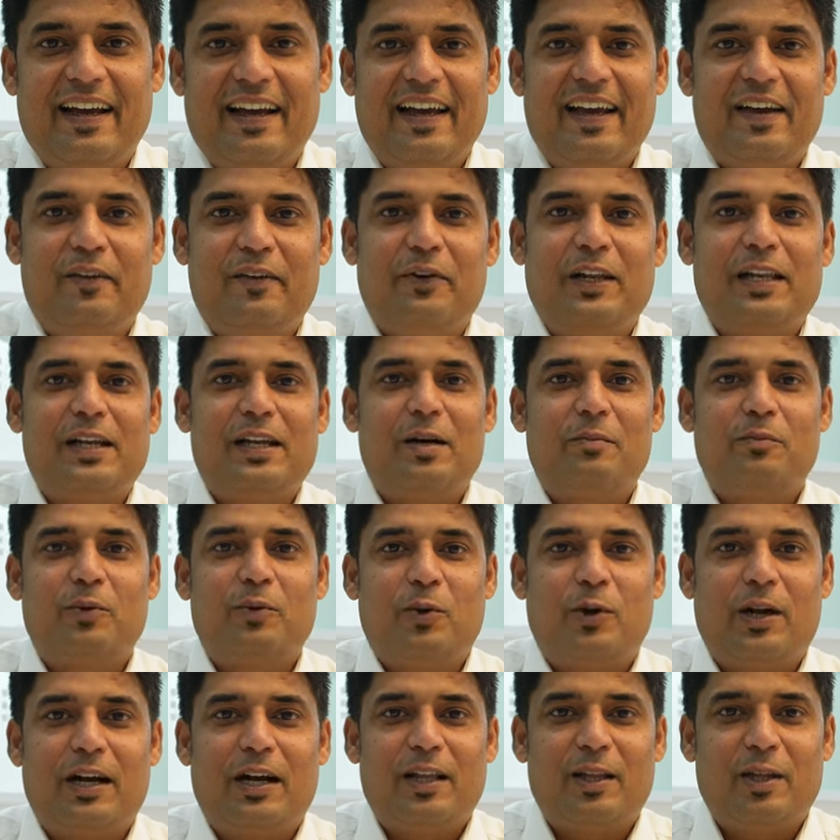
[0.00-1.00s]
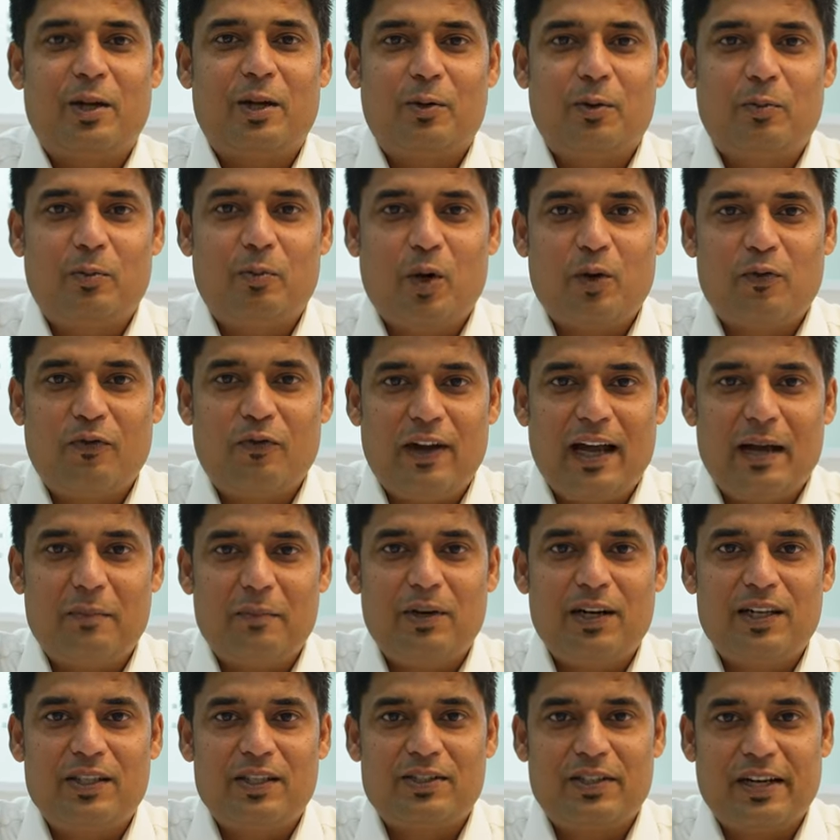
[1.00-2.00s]
Hey, welcome to another one more
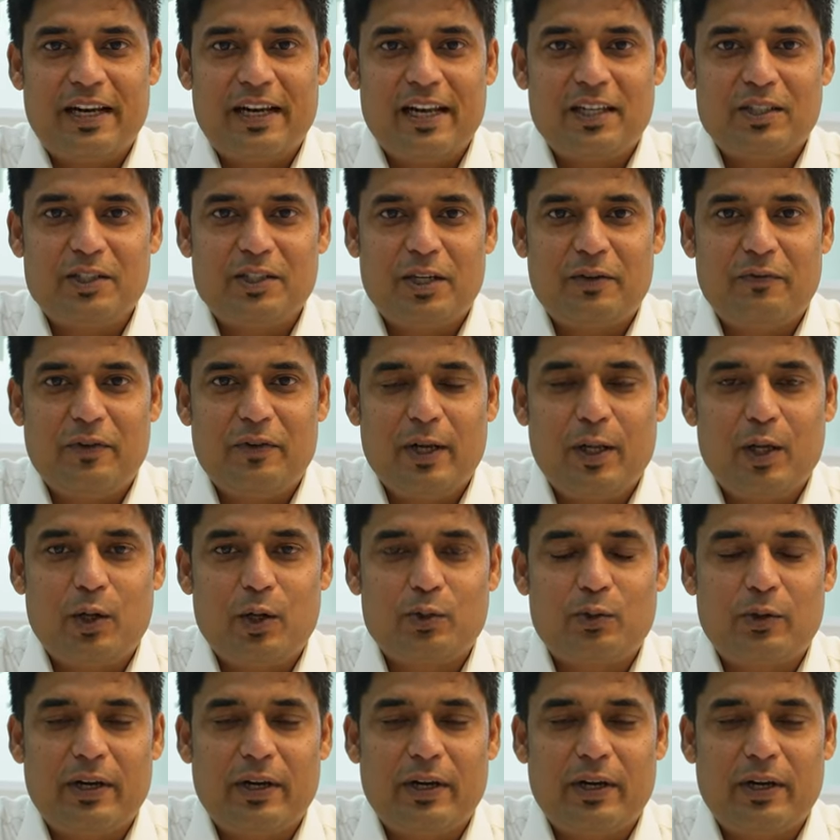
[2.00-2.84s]
fabulous real estate video.